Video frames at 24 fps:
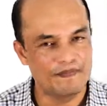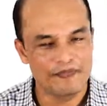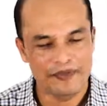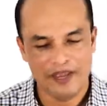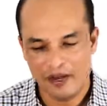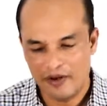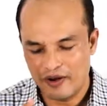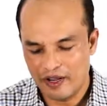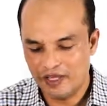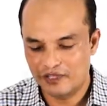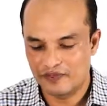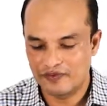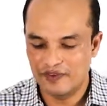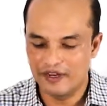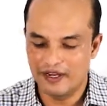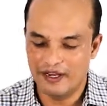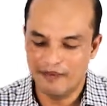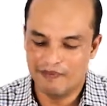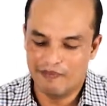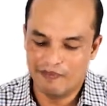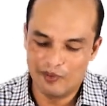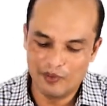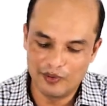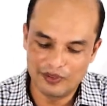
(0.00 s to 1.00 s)
Now, it's very
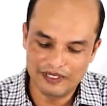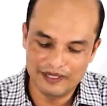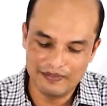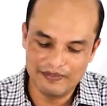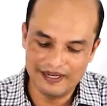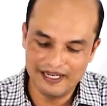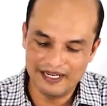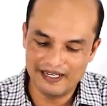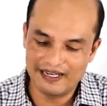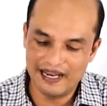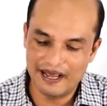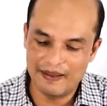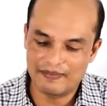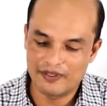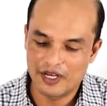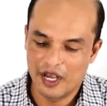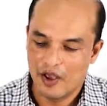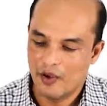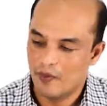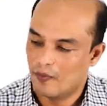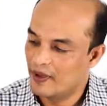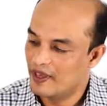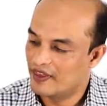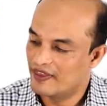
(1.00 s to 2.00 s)
important. Many times
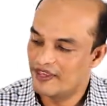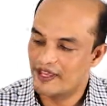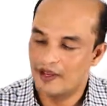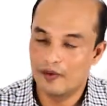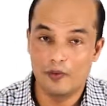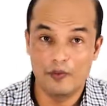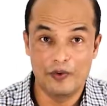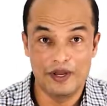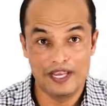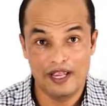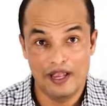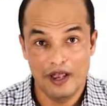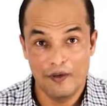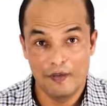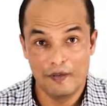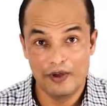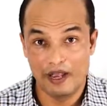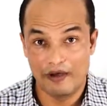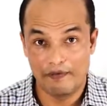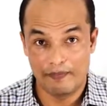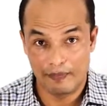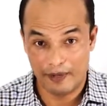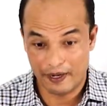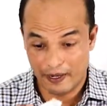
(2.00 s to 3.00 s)
we think we are
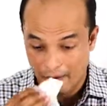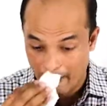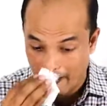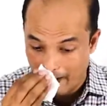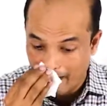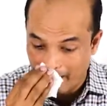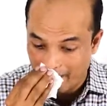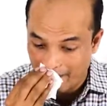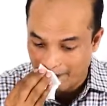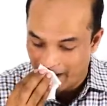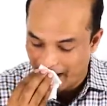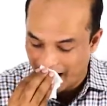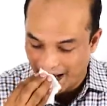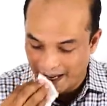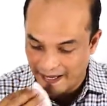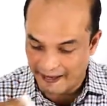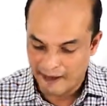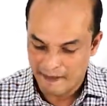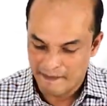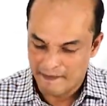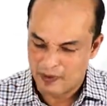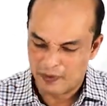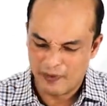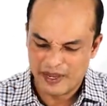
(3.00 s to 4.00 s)
preoccupied.
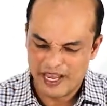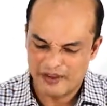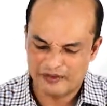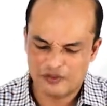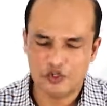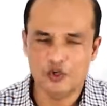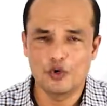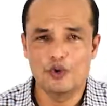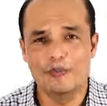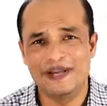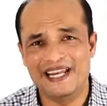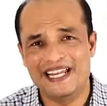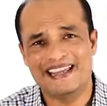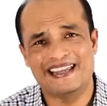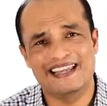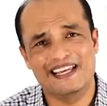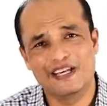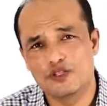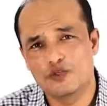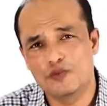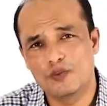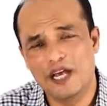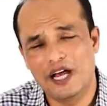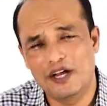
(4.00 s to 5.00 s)
We have so many
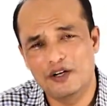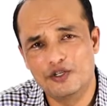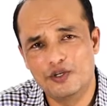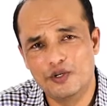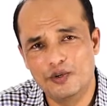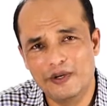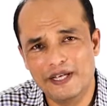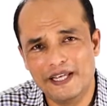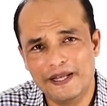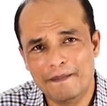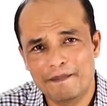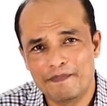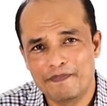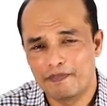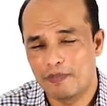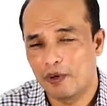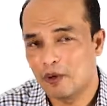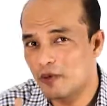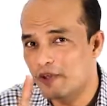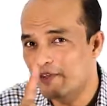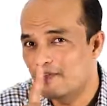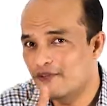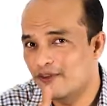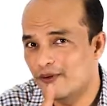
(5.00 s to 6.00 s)
things we are doing, but we
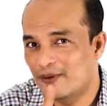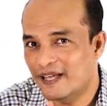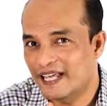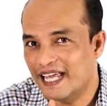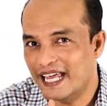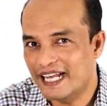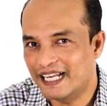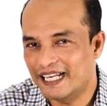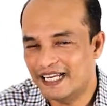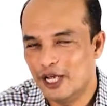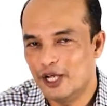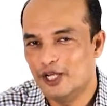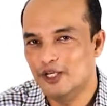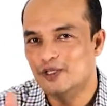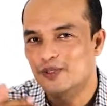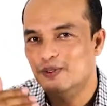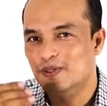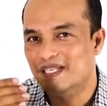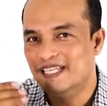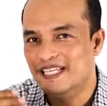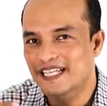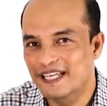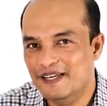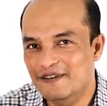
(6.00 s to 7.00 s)
forget to
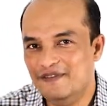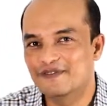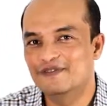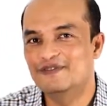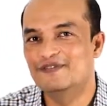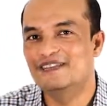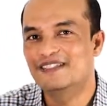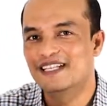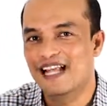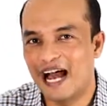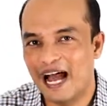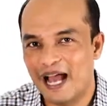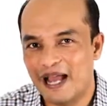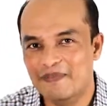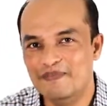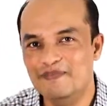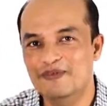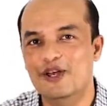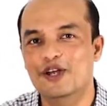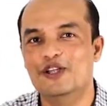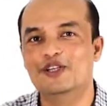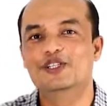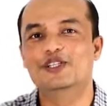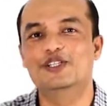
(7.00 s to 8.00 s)
give time
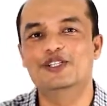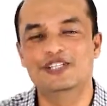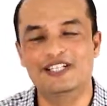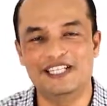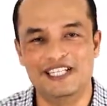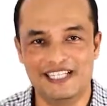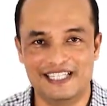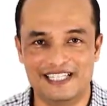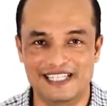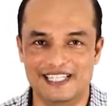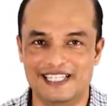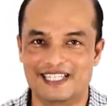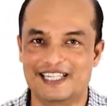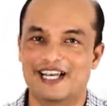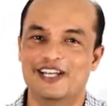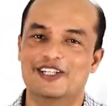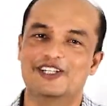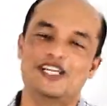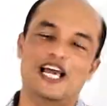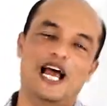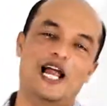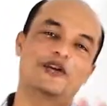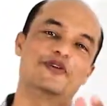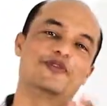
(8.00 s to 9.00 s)
to Jesus,
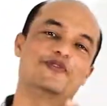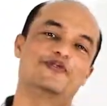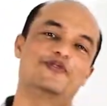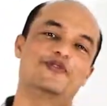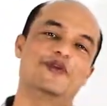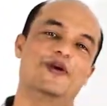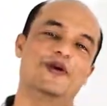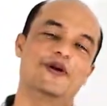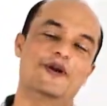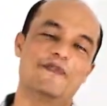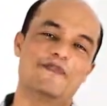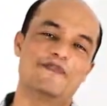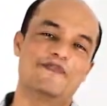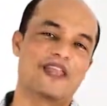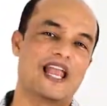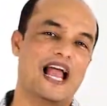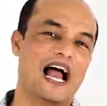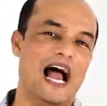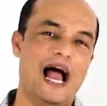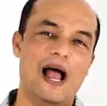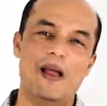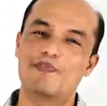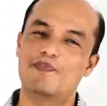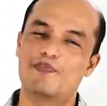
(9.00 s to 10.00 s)
child of God.
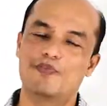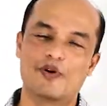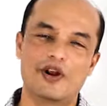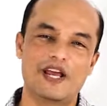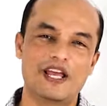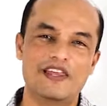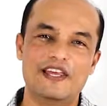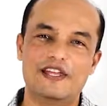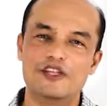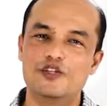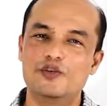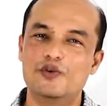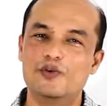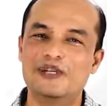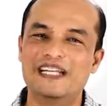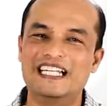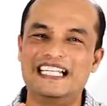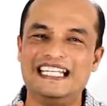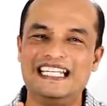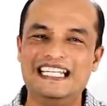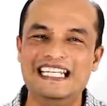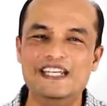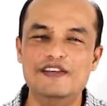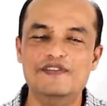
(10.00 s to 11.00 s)
I pray that you will
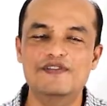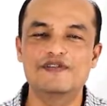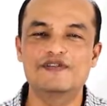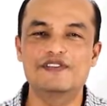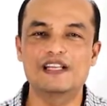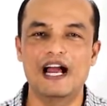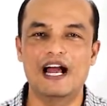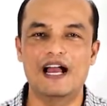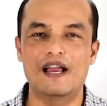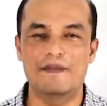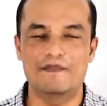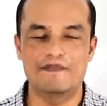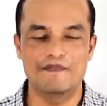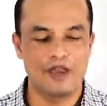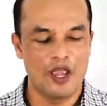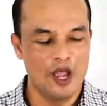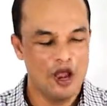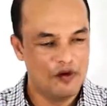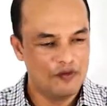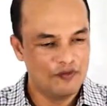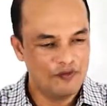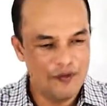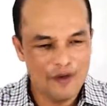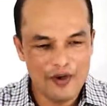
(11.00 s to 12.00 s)
give time
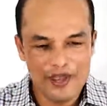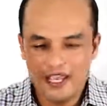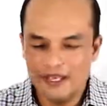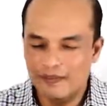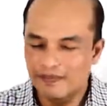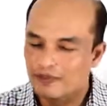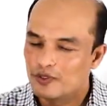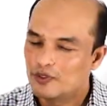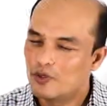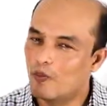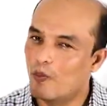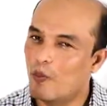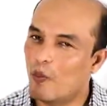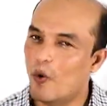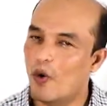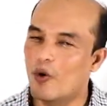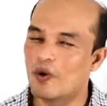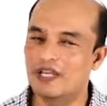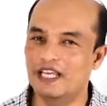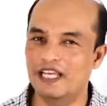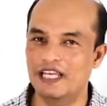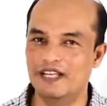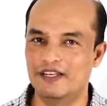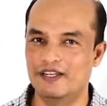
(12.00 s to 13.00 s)
for him to walk
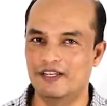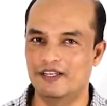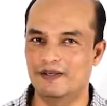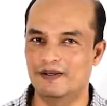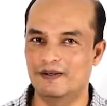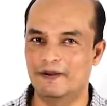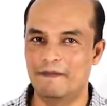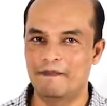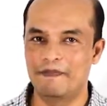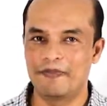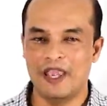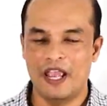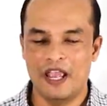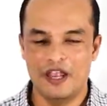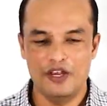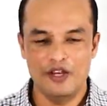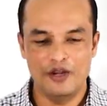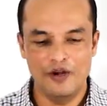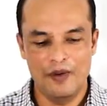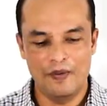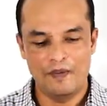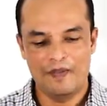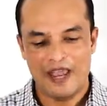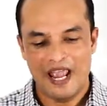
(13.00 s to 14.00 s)
in you. You
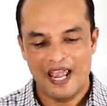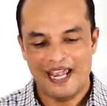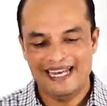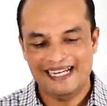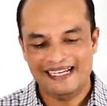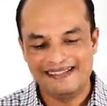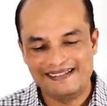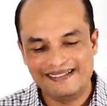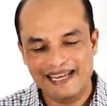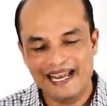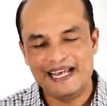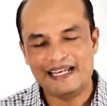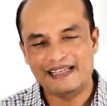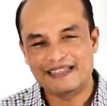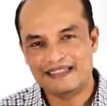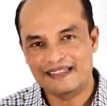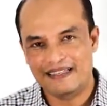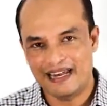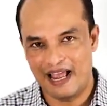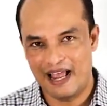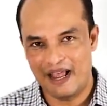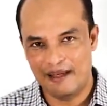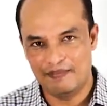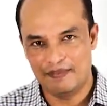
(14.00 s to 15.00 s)
know, it takes
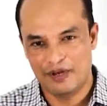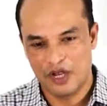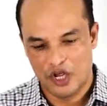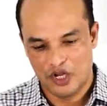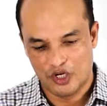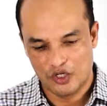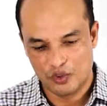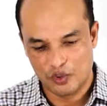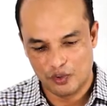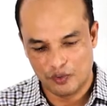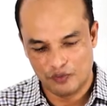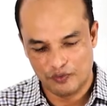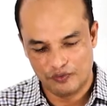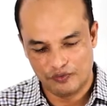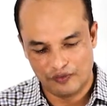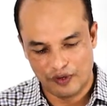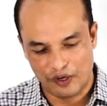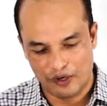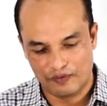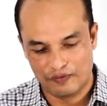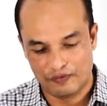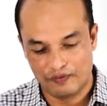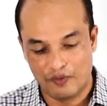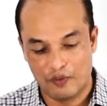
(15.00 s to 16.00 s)
time to,
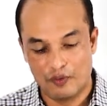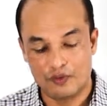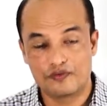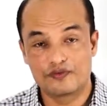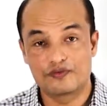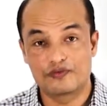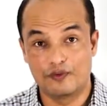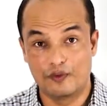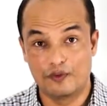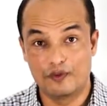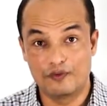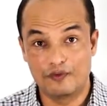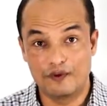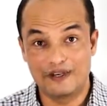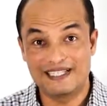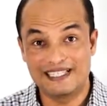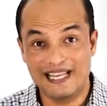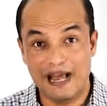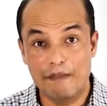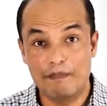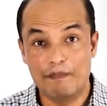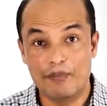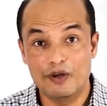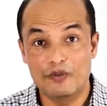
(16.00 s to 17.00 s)
for
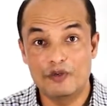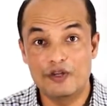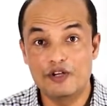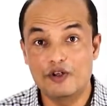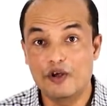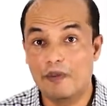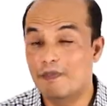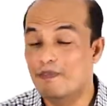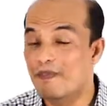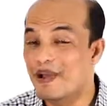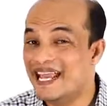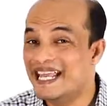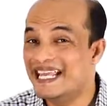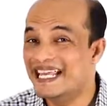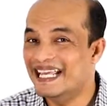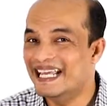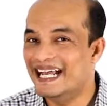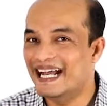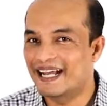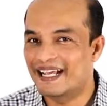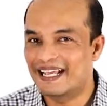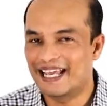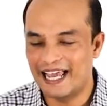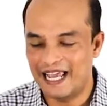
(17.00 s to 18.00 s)
example, when you're baking a
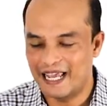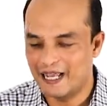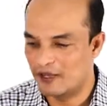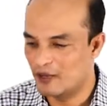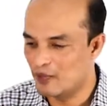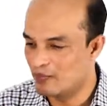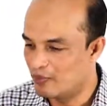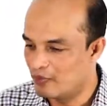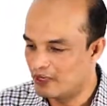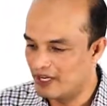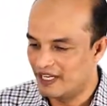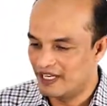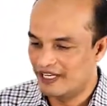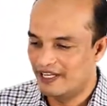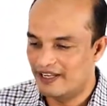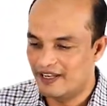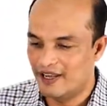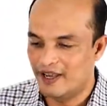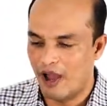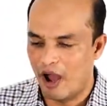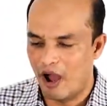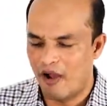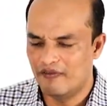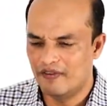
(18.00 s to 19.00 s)
cake, you put it in the
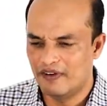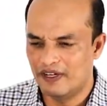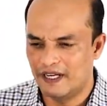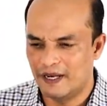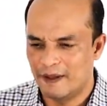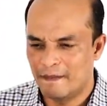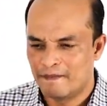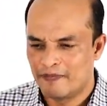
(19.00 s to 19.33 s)
oven.